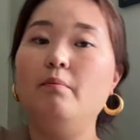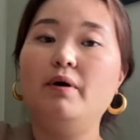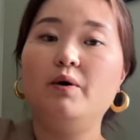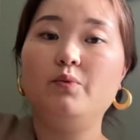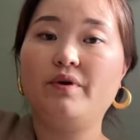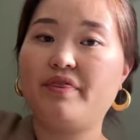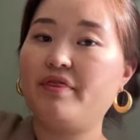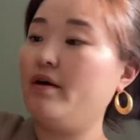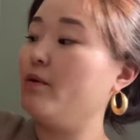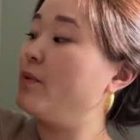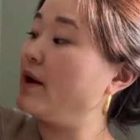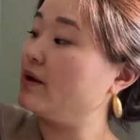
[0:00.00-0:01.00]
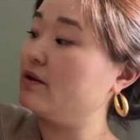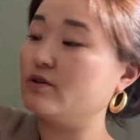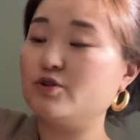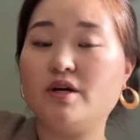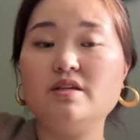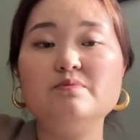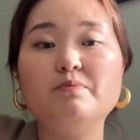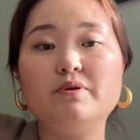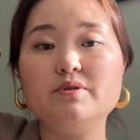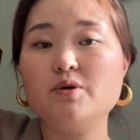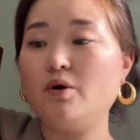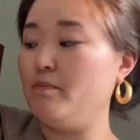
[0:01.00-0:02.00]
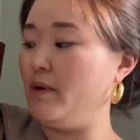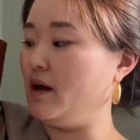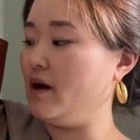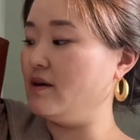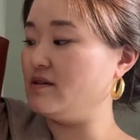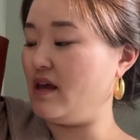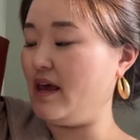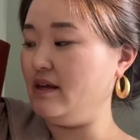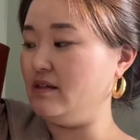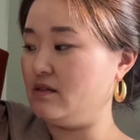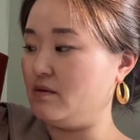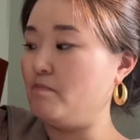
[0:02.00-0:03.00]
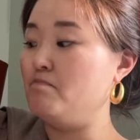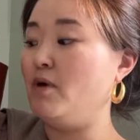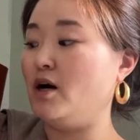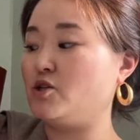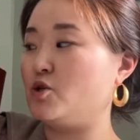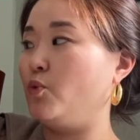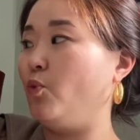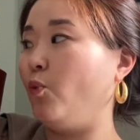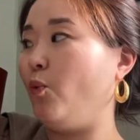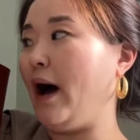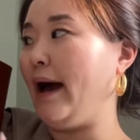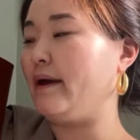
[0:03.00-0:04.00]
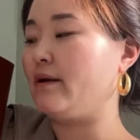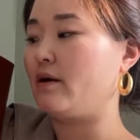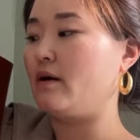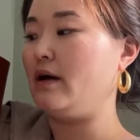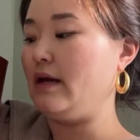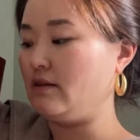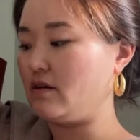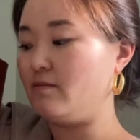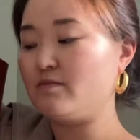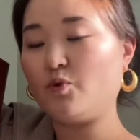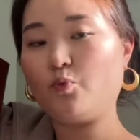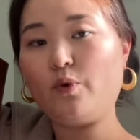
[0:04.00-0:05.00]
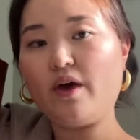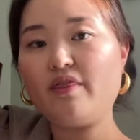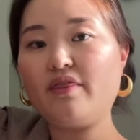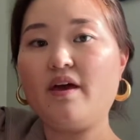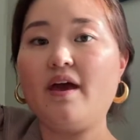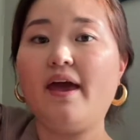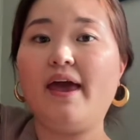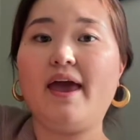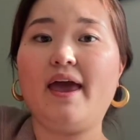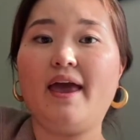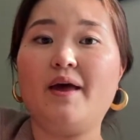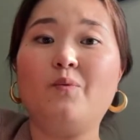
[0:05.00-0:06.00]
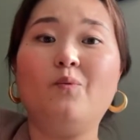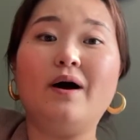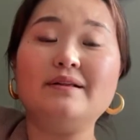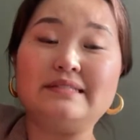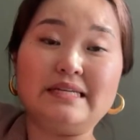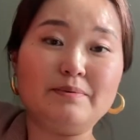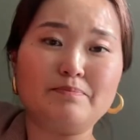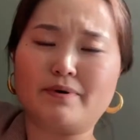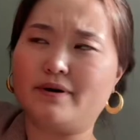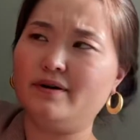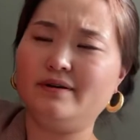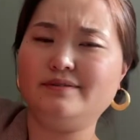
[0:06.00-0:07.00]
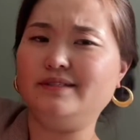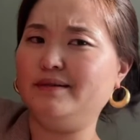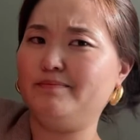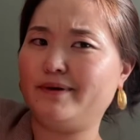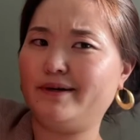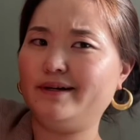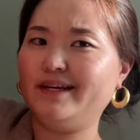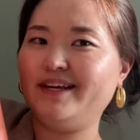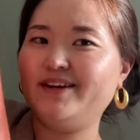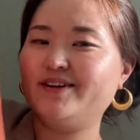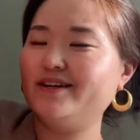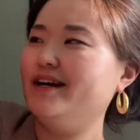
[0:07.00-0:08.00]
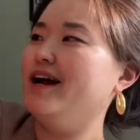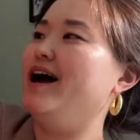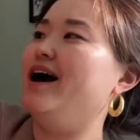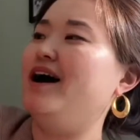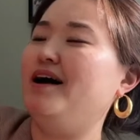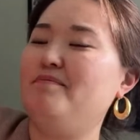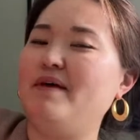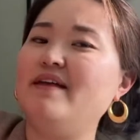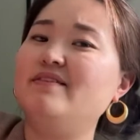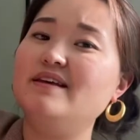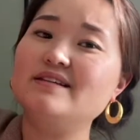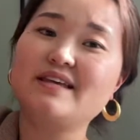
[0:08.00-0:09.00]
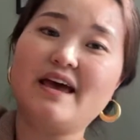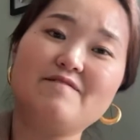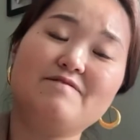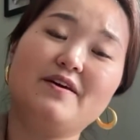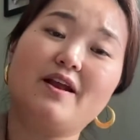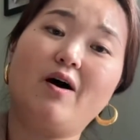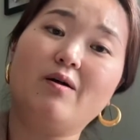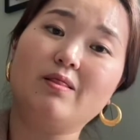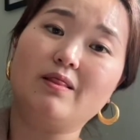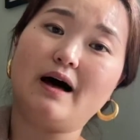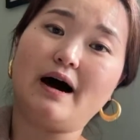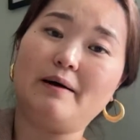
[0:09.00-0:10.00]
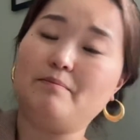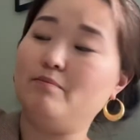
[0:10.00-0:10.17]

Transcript: but with the regular transport tote, because it's much wider in terms of width and deeper here, this can fit a lot